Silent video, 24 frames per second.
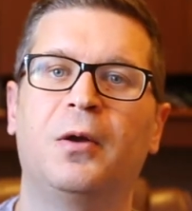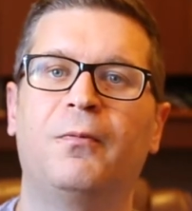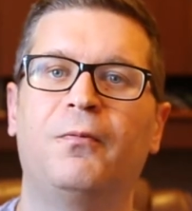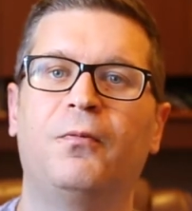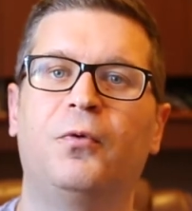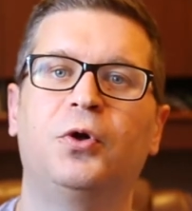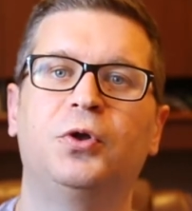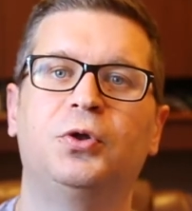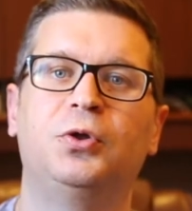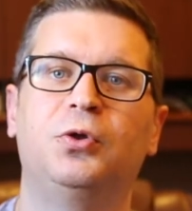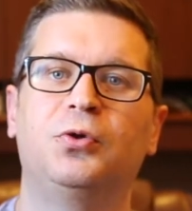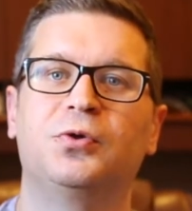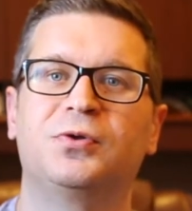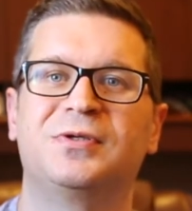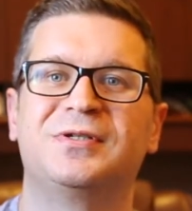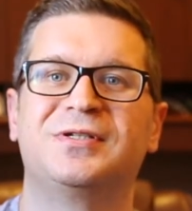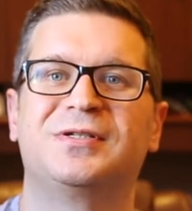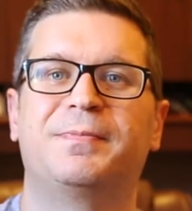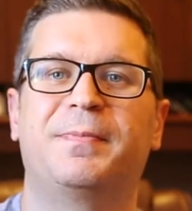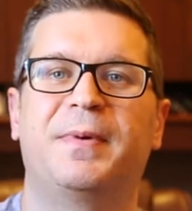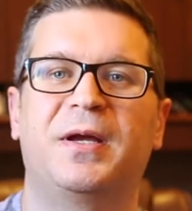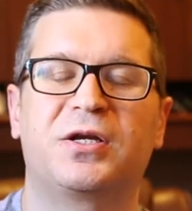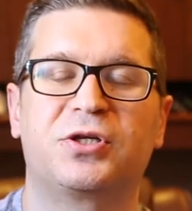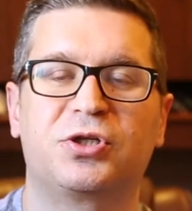what those
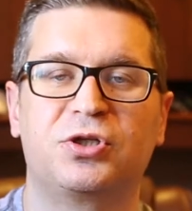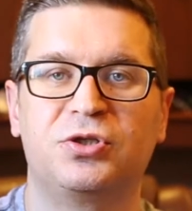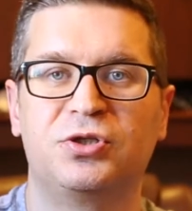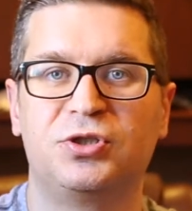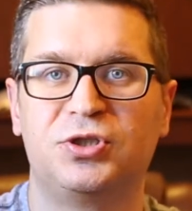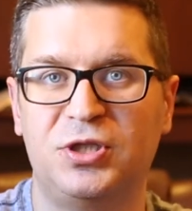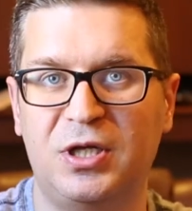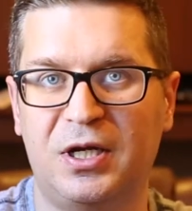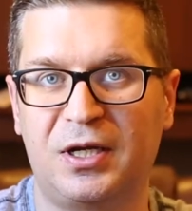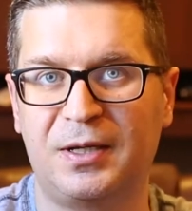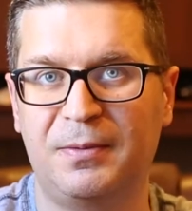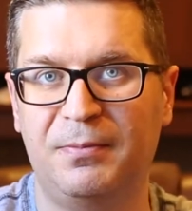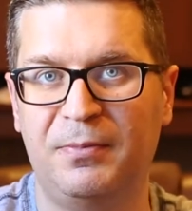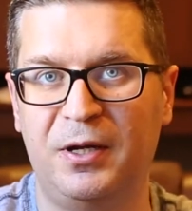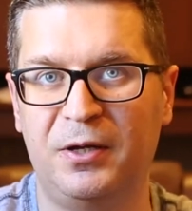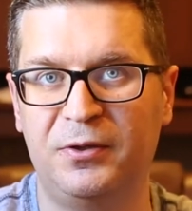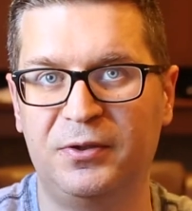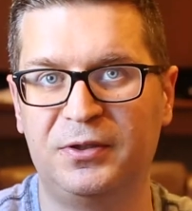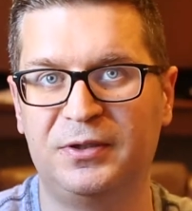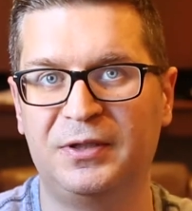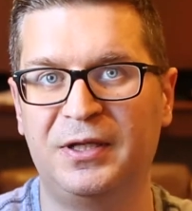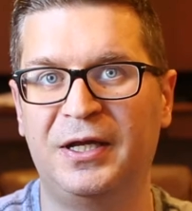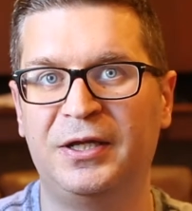inspections check about it.